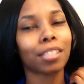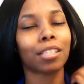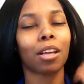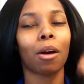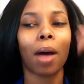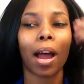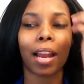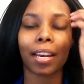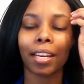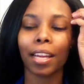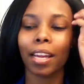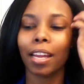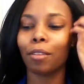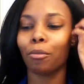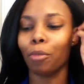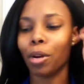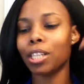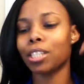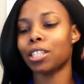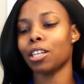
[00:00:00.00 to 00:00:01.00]
So I
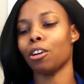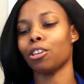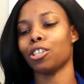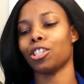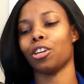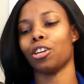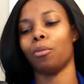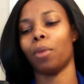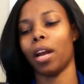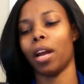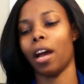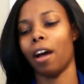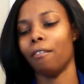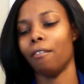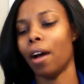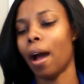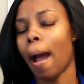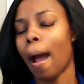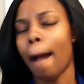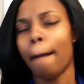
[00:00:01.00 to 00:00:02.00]
did research it or
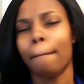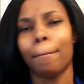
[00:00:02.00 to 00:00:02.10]
whatever.